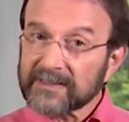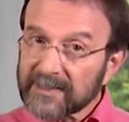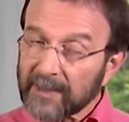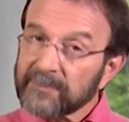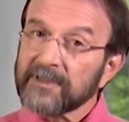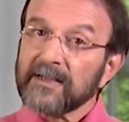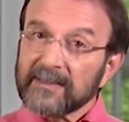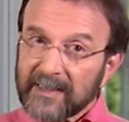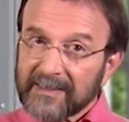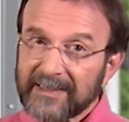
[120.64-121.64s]
except
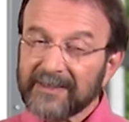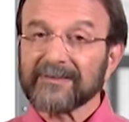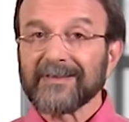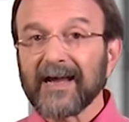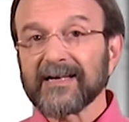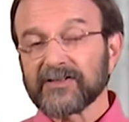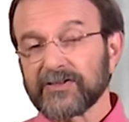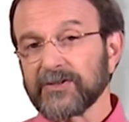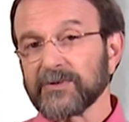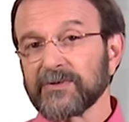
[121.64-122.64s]
that here light
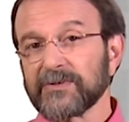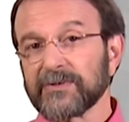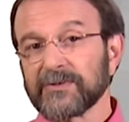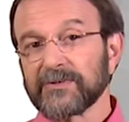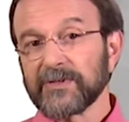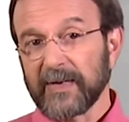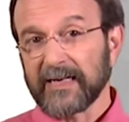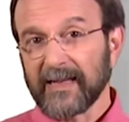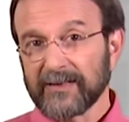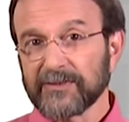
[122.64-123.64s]
is used to
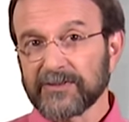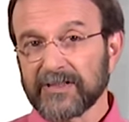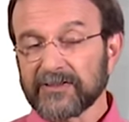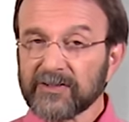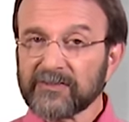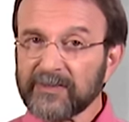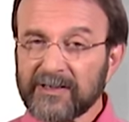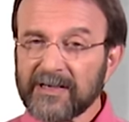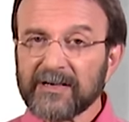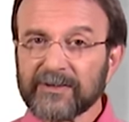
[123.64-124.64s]
make energy. So
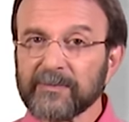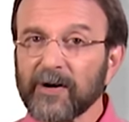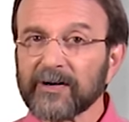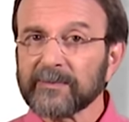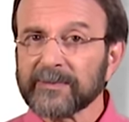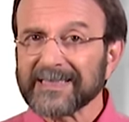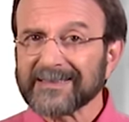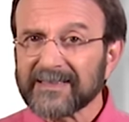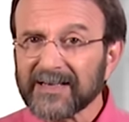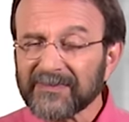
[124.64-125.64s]
three remarkably
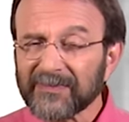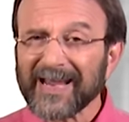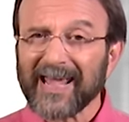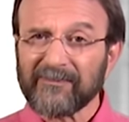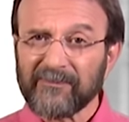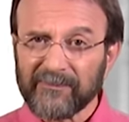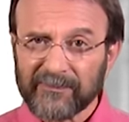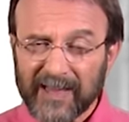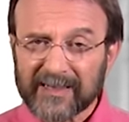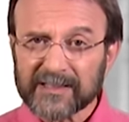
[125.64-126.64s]
different and
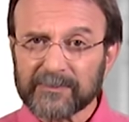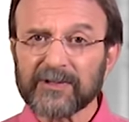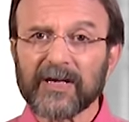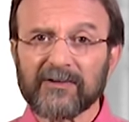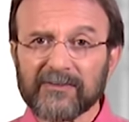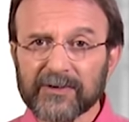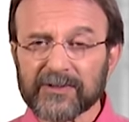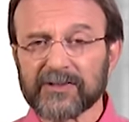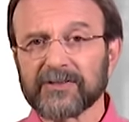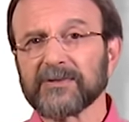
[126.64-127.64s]
flexible and
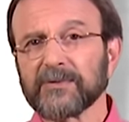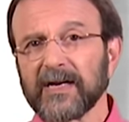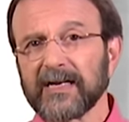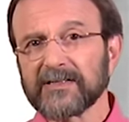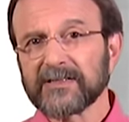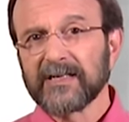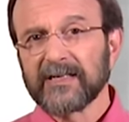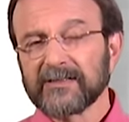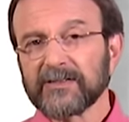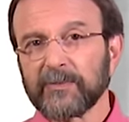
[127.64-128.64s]
versatile ways
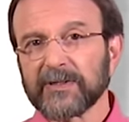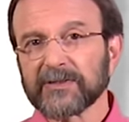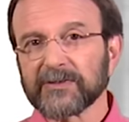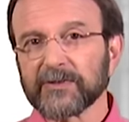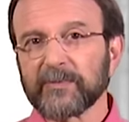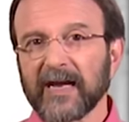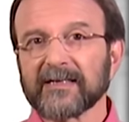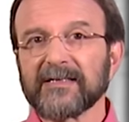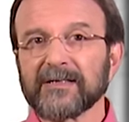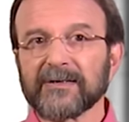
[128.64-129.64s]
to build new
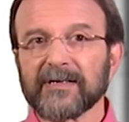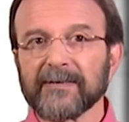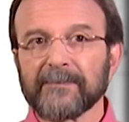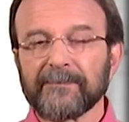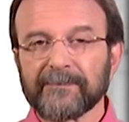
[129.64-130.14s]
bacteria.